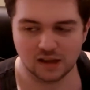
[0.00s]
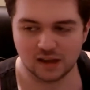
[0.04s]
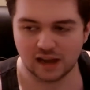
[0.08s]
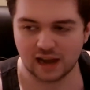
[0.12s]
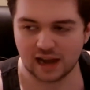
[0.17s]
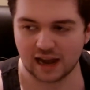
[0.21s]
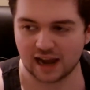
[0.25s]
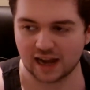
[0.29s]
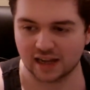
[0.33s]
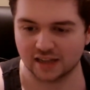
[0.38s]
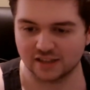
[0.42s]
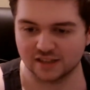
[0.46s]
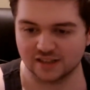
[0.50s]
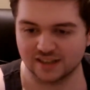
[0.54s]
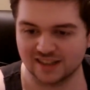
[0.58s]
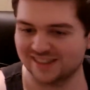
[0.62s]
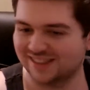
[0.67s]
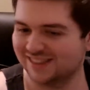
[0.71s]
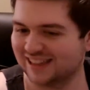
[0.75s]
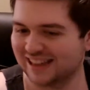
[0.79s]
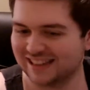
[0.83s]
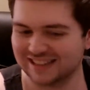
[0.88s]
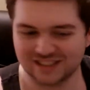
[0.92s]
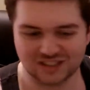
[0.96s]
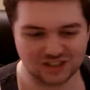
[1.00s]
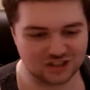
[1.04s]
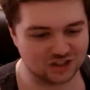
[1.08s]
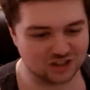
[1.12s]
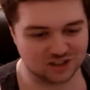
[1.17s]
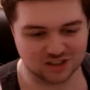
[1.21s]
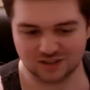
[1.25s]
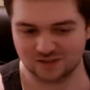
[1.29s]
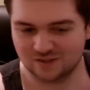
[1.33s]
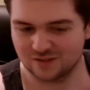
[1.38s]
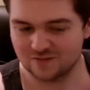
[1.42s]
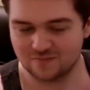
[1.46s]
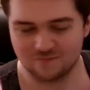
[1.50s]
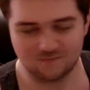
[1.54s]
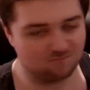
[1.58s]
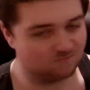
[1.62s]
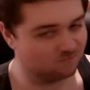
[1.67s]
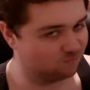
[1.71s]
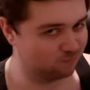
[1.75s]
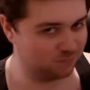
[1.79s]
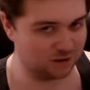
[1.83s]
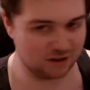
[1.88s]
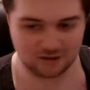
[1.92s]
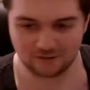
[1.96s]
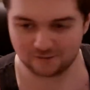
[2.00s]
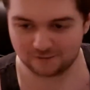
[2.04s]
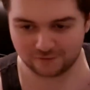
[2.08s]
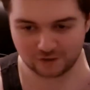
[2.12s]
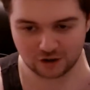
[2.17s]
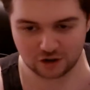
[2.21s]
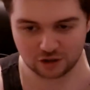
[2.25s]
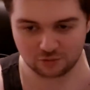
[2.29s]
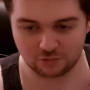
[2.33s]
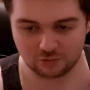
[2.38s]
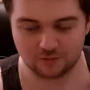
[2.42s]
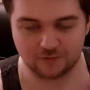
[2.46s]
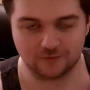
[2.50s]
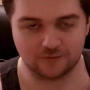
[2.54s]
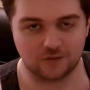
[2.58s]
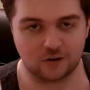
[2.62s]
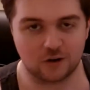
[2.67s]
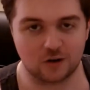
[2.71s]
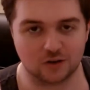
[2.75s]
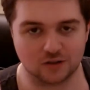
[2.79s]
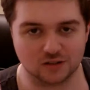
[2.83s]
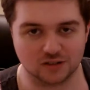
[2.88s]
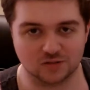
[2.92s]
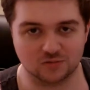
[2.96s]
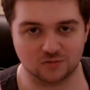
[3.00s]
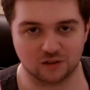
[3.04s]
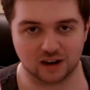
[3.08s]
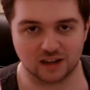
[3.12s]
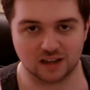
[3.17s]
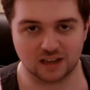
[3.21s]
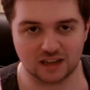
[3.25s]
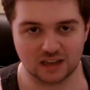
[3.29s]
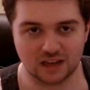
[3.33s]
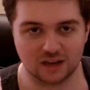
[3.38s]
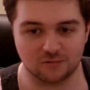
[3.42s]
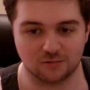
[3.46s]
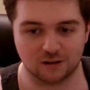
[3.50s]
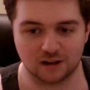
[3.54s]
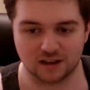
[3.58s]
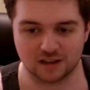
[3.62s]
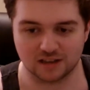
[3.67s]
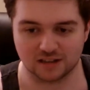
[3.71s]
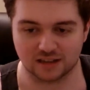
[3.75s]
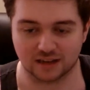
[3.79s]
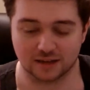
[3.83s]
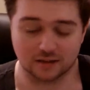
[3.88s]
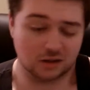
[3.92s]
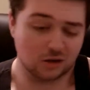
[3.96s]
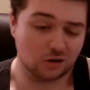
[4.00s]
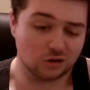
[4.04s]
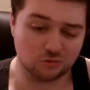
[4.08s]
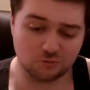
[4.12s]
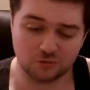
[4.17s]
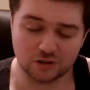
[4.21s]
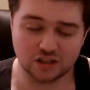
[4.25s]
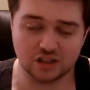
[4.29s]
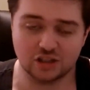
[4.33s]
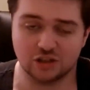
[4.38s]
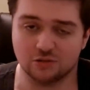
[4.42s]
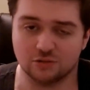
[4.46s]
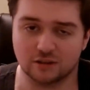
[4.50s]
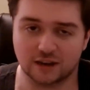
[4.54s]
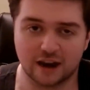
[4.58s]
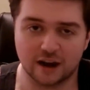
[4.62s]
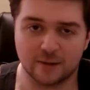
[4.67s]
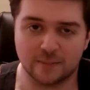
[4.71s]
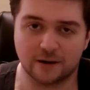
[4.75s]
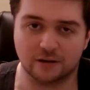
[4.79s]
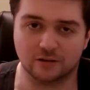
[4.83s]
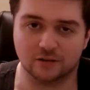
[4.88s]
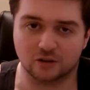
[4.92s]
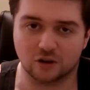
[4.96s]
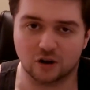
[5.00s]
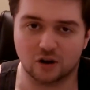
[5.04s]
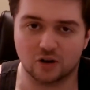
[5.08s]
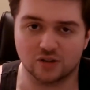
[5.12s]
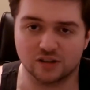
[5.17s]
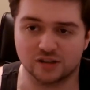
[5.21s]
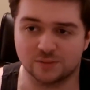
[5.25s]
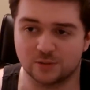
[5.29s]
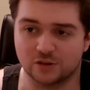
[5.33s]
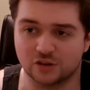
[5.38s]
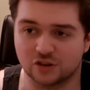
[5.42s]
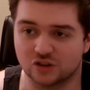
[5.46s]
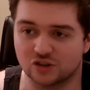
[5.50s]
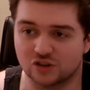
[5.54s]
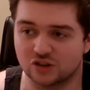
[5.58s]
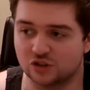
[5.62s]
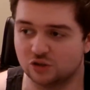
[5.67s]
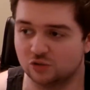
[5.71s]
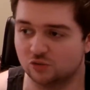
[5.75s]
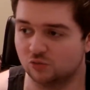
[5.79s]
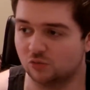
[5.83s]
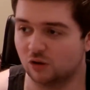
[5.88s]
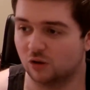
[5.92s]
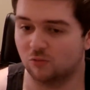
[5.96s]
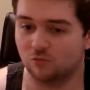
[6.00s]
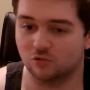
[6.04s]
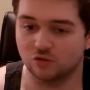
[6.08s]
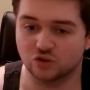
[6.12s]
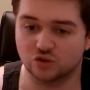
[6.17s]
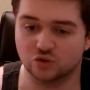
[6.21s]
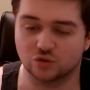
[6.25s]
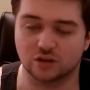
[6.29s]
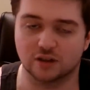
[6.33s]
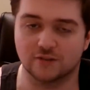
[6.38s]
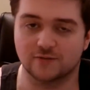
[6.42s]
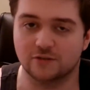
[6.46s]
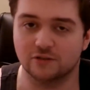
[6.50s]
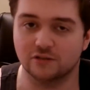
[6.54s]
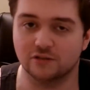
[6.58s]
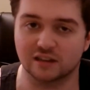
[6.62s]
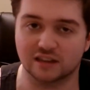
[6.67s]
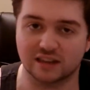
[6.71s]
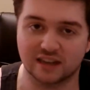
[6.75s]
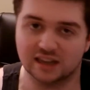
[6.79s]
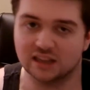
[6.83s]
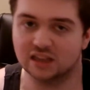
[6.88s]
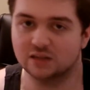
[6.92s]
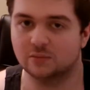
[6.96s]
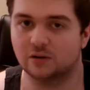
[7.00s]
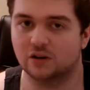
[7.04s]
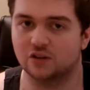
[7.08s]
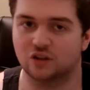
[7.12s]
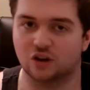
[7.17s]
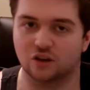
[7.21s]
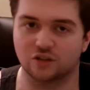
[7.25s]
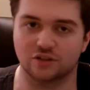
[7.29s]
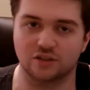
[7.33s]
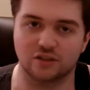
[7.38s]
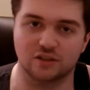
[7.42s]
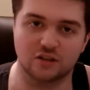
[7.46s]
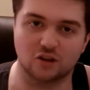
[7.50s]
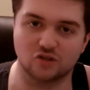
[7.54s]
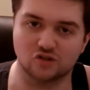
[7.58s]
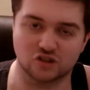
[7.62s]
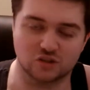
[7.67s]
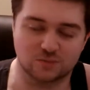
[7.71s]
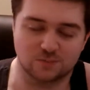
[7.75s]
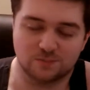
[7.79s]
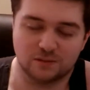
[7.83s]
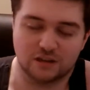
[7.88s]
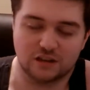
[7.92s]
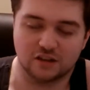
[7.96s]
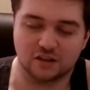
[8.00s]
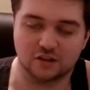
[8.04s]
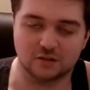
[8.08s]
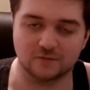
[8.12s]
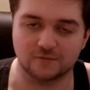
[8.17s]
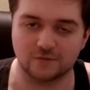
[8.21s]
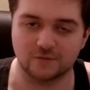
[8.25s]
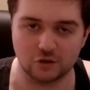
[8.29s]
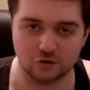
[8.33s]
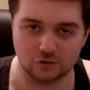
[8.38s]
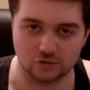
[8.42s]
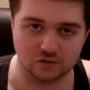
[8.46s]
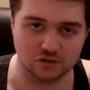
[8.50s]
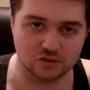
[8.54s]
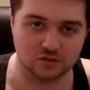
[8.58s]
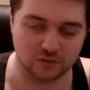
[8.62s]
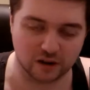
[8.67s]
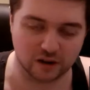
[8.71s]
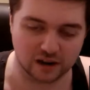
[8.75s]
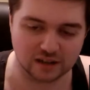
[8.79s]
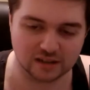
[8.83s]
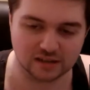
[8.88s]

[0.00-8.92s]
And that's just being further enforced right here, where he's like, the only reason you care about Gon is because you are wondering if you can kill him or not, and you're just being confused, right?